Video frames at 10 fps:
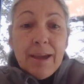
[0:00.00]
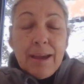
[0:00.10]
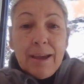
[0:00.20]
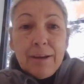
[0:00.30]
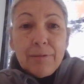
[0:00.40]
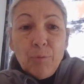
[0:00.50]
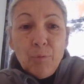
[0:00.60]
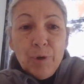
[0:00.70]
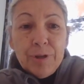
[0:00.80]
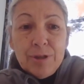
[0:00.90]
And
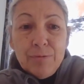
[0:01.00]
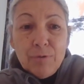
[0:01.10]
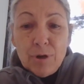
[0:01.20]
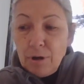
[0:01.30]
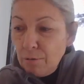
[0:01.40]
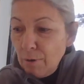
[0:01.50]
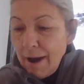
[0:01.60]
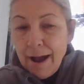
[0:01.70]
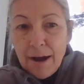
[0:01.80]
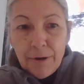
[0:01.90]
once you know
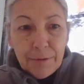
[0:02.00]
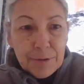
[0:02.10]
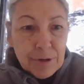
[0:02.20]
how